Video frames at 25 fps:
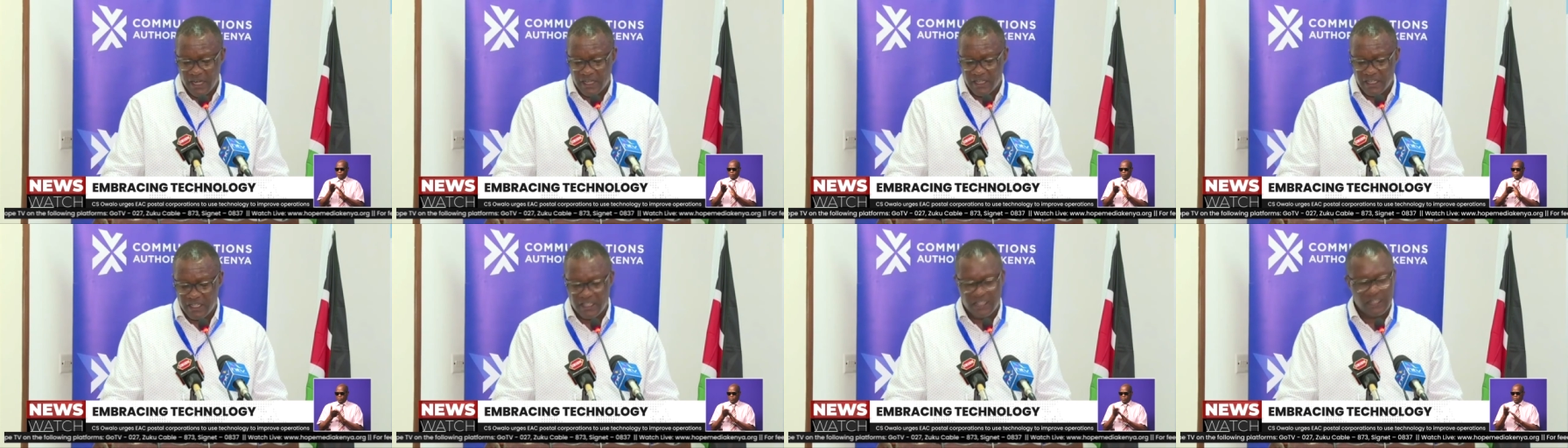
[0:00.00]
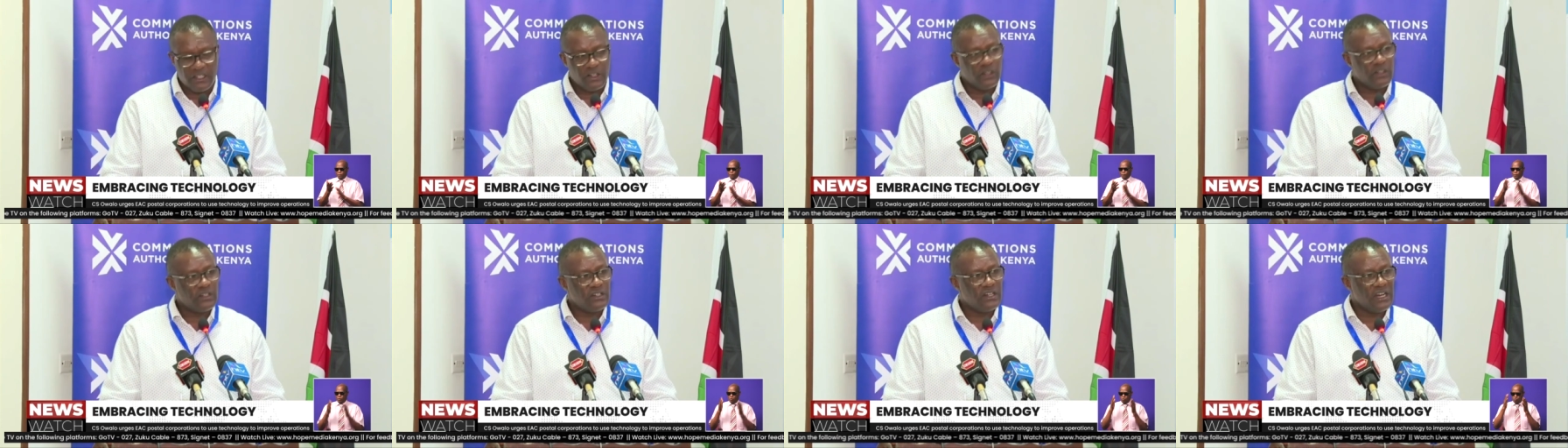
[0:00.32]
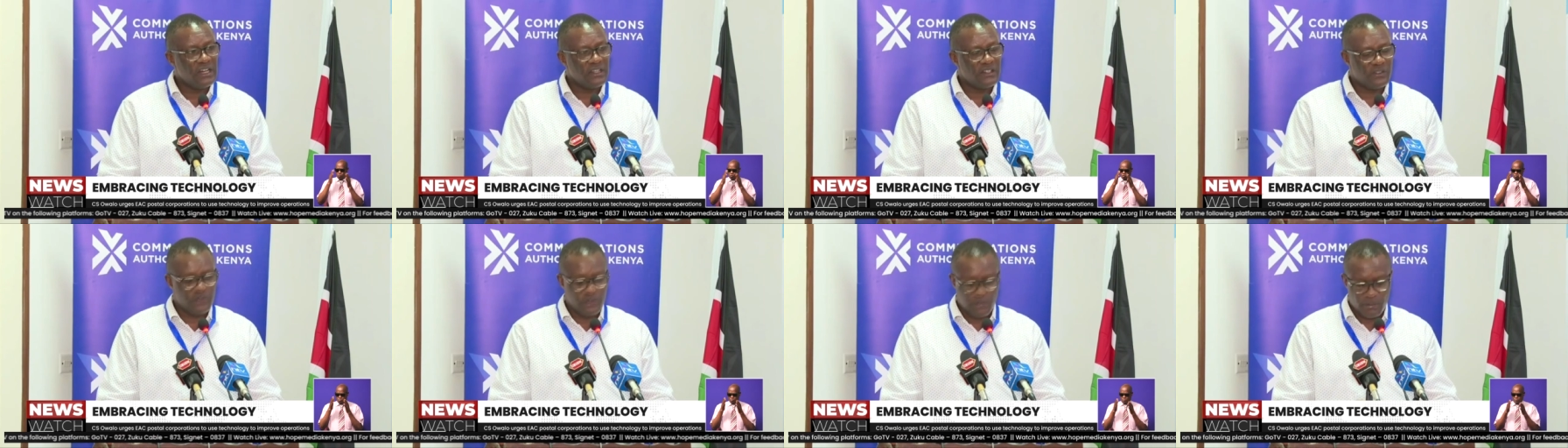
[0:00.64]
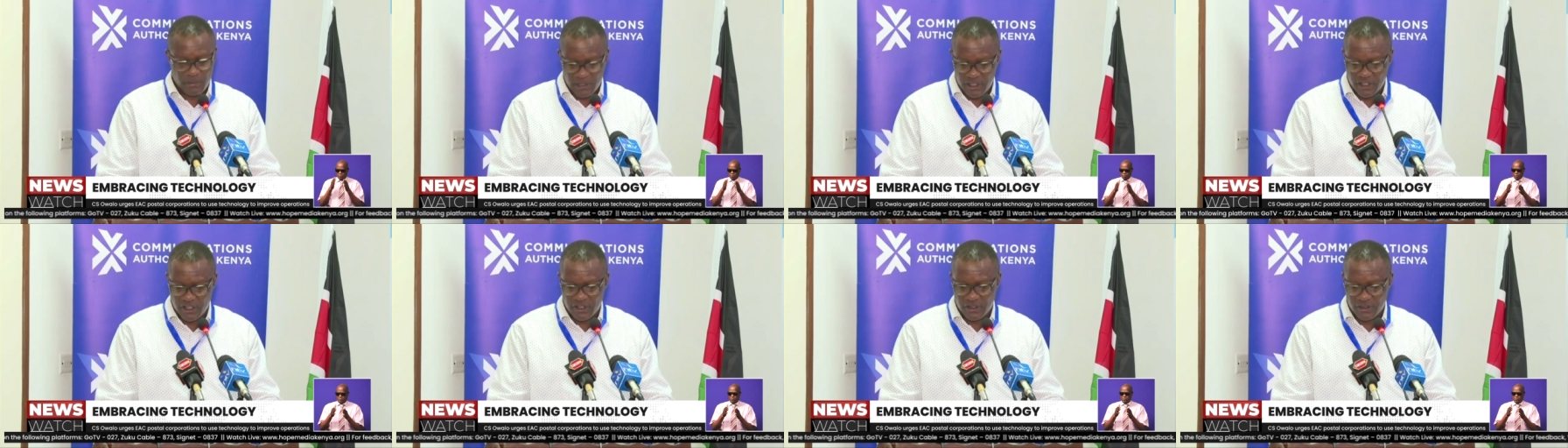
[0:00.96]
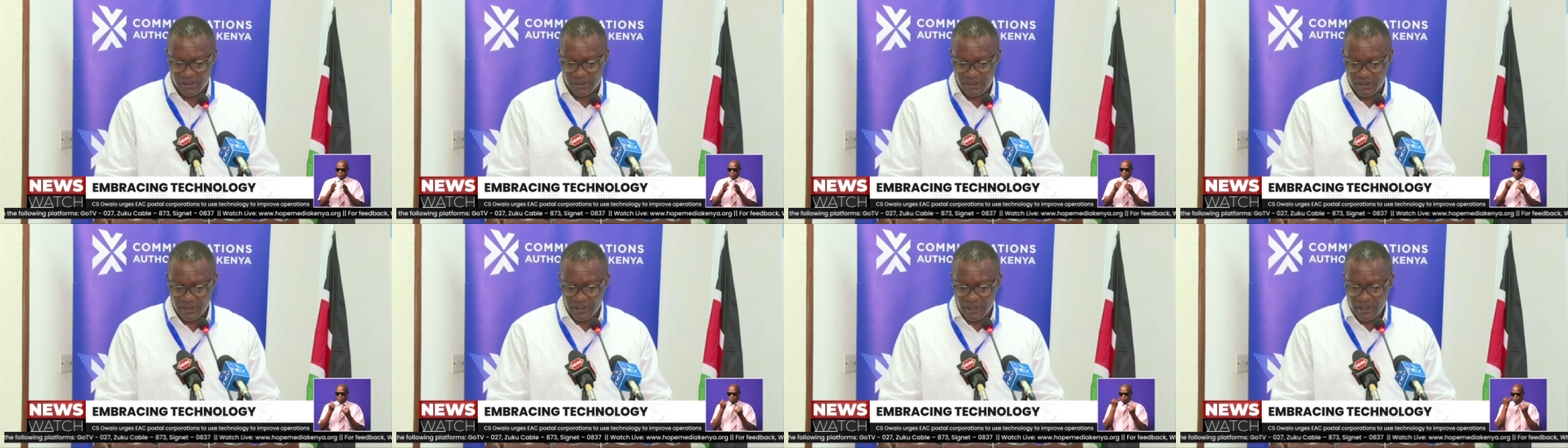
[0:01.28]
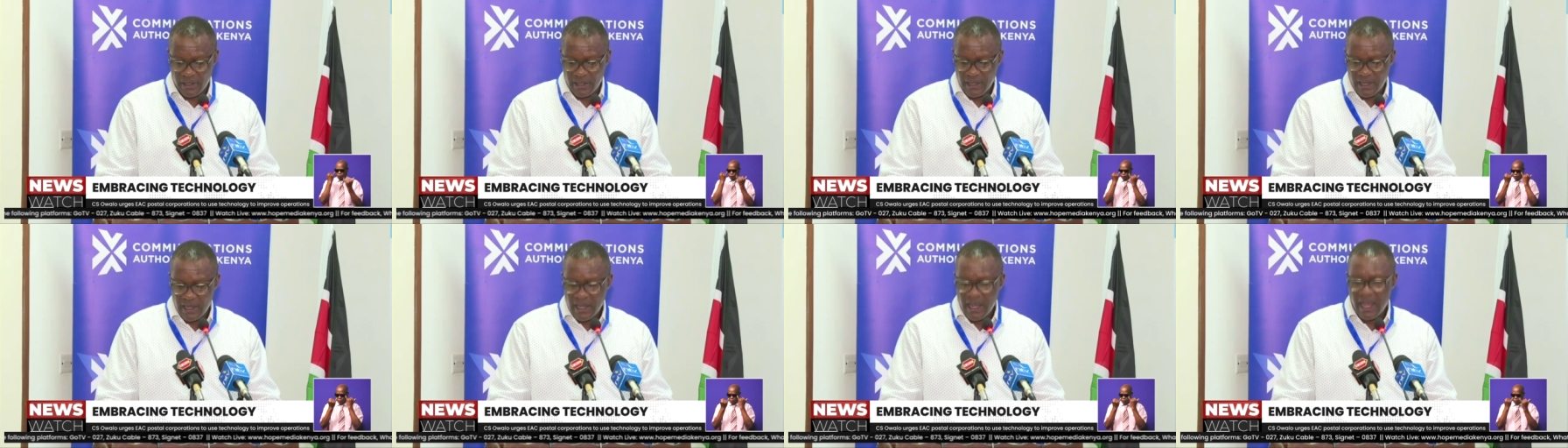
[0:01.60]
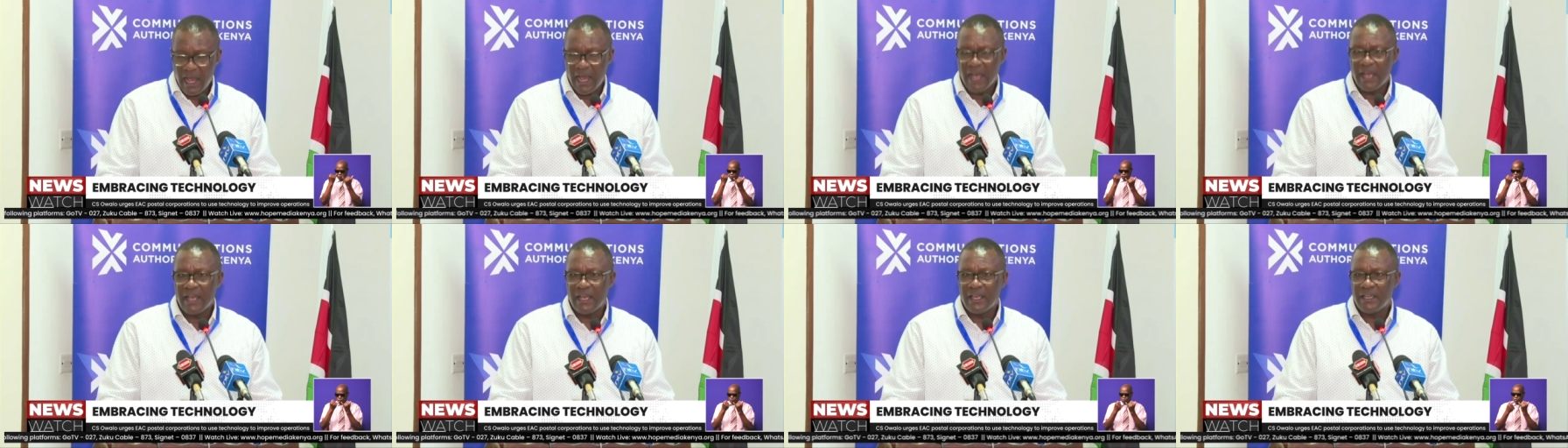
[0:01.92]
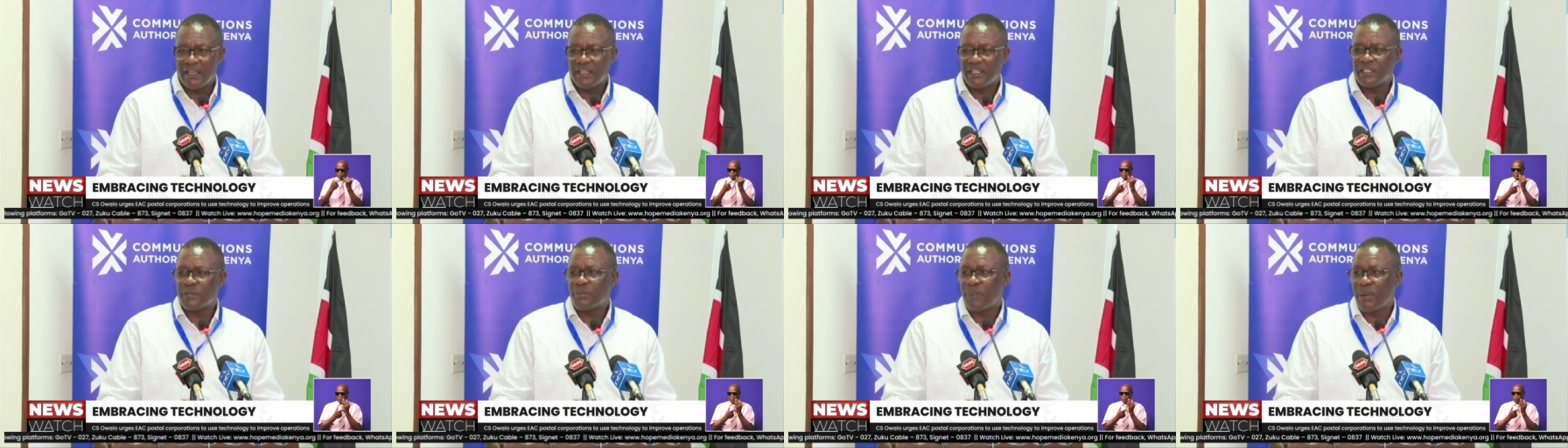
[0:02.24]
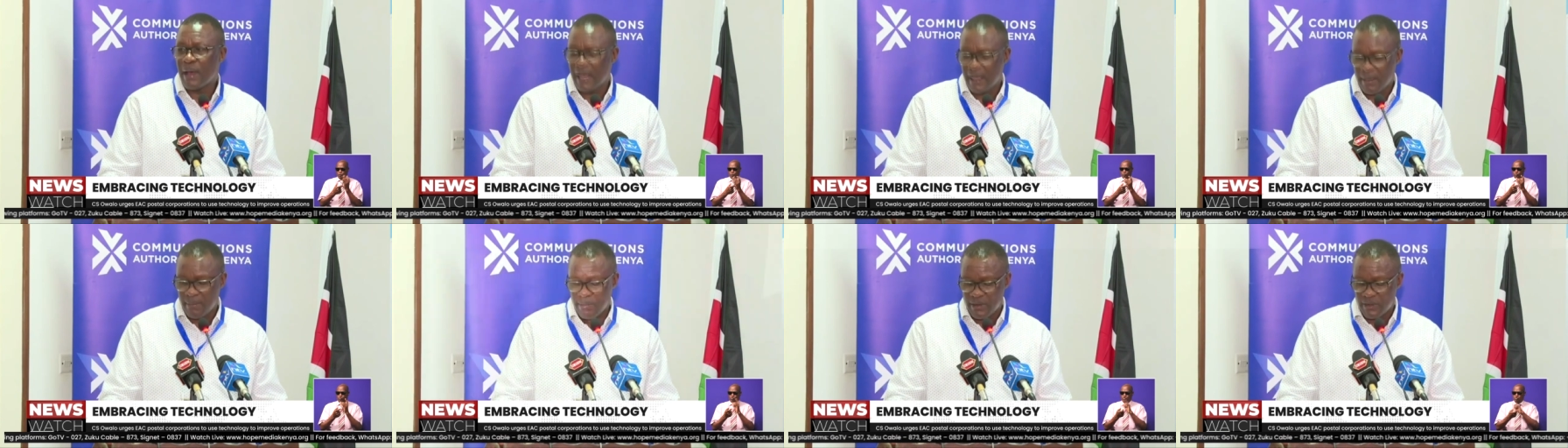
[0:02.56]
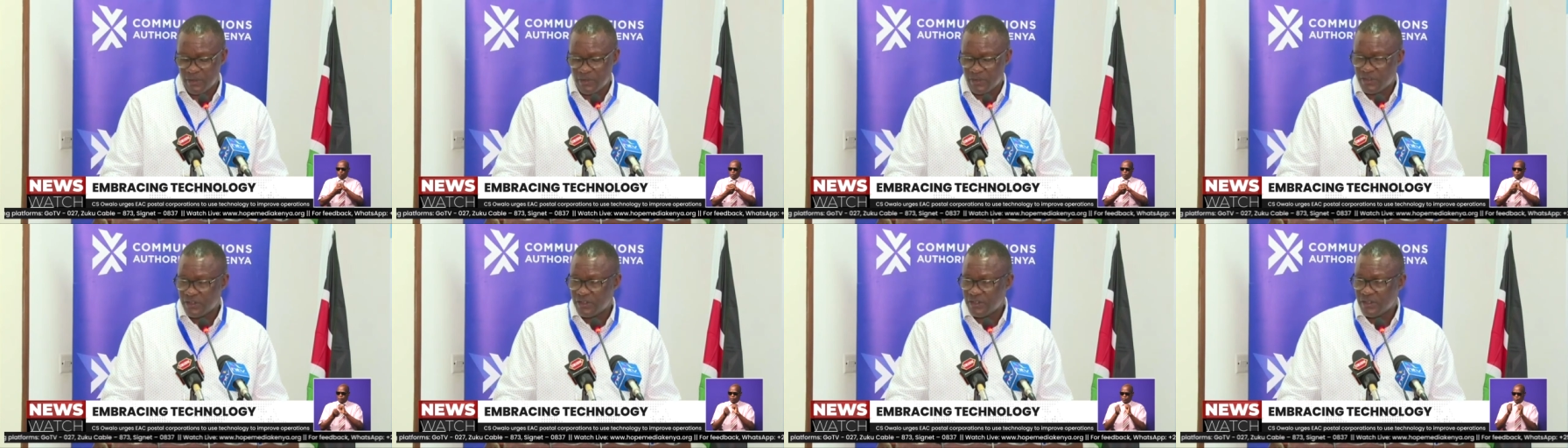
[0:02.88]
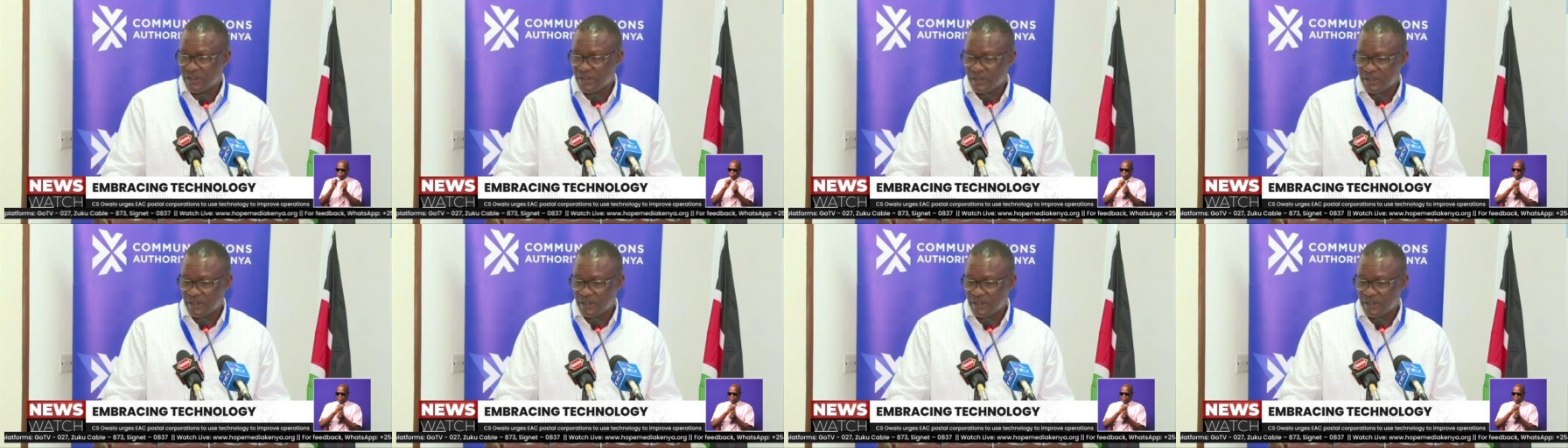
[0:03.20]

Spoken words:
and digital transformation is paramount.